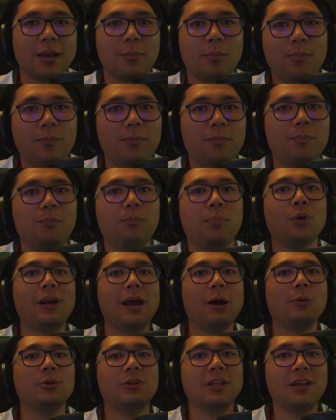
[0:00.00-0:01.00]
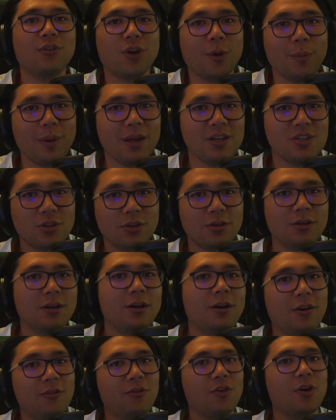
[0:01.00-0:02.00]
like pull out
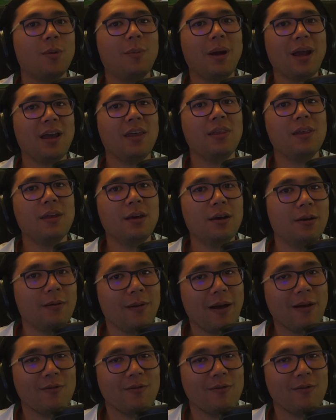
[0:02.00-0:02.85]
information from my head